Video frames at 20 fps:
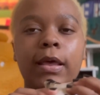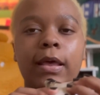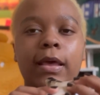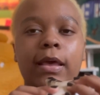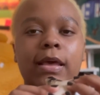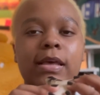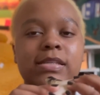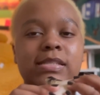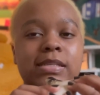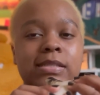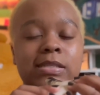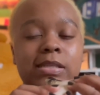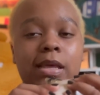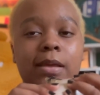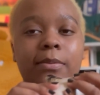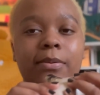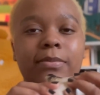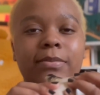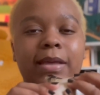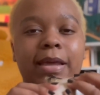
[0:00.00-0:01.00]
It's the same
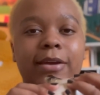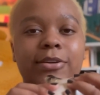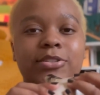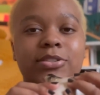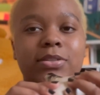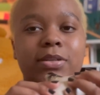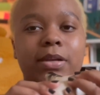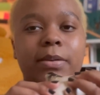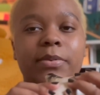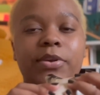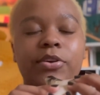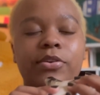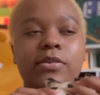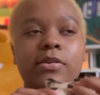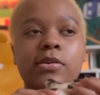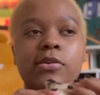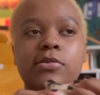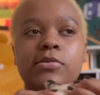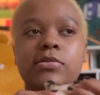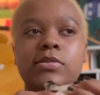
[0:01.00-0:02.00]
airstream you
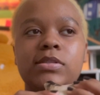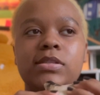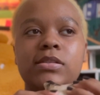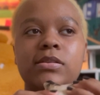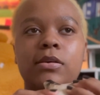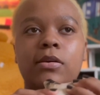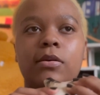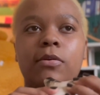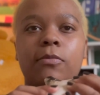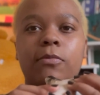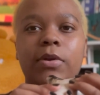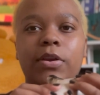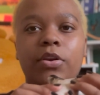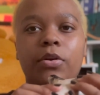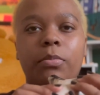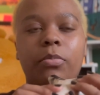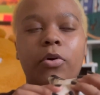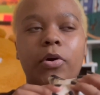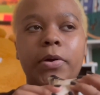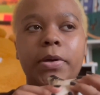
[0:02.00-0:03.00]
use when you're
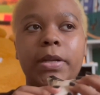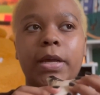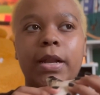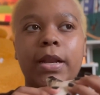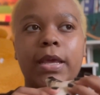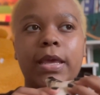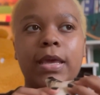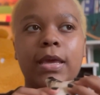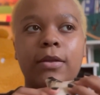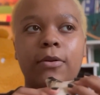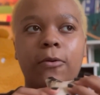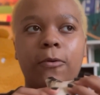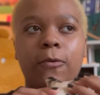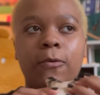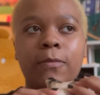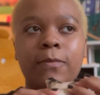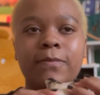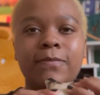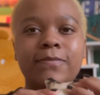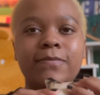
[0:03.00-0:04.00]
blowing out a candle.
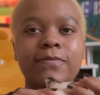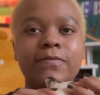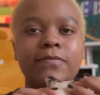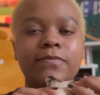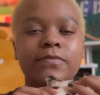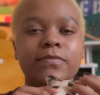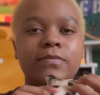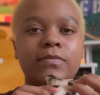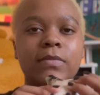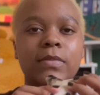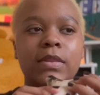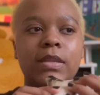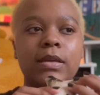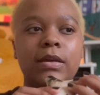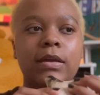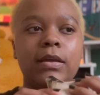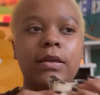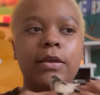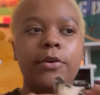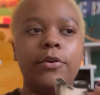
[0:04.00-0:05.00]

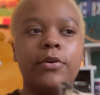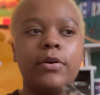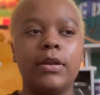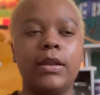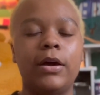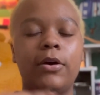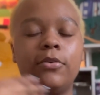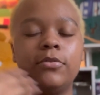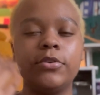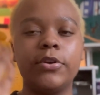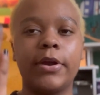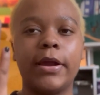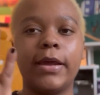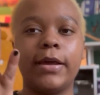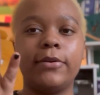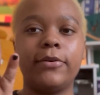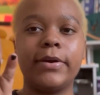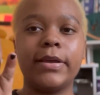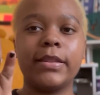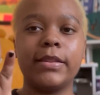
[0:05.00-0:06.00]
You can hold your hand
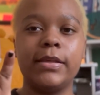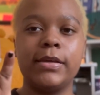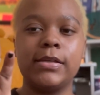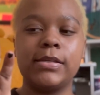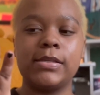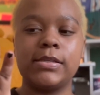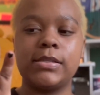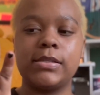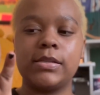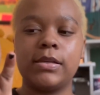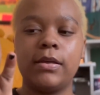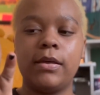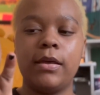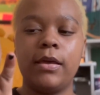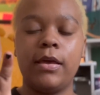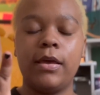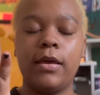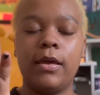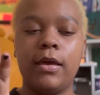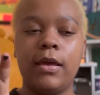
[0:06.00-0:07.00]
like this
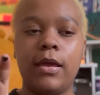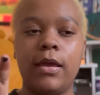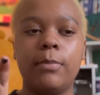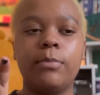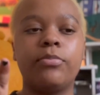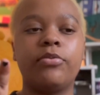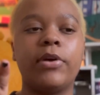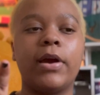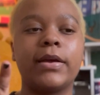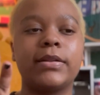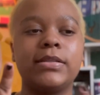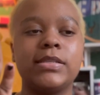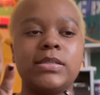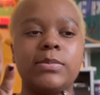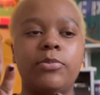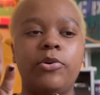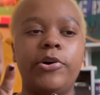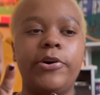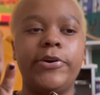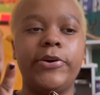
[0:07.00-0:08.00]
and practice
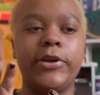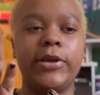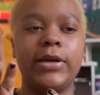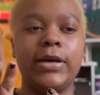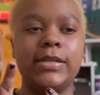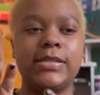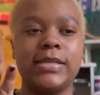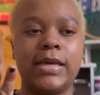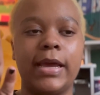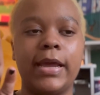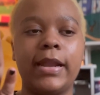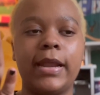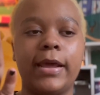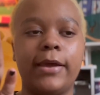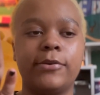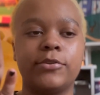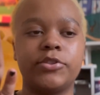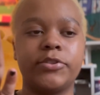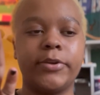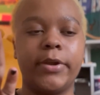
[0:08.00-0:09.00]
blowing a tight
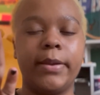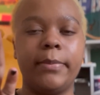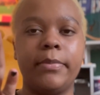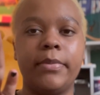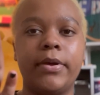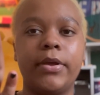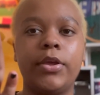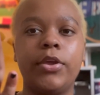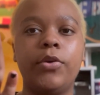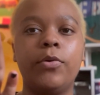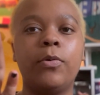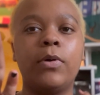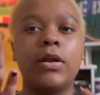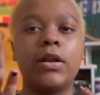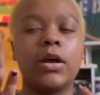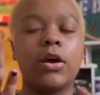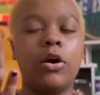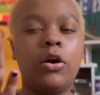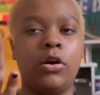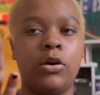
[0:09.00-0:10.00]
airstream. You want a
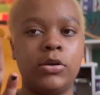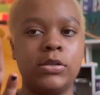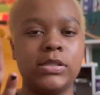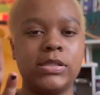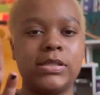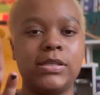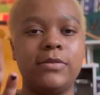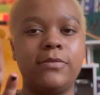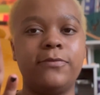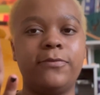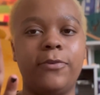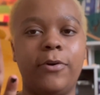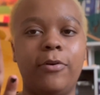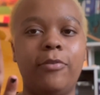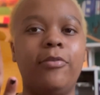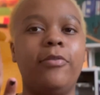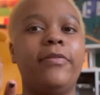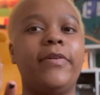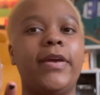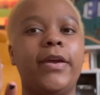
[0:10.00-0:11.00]
constant flow
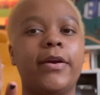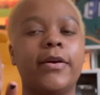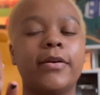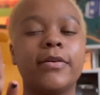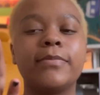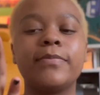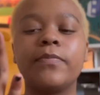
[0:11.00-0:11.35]
of air.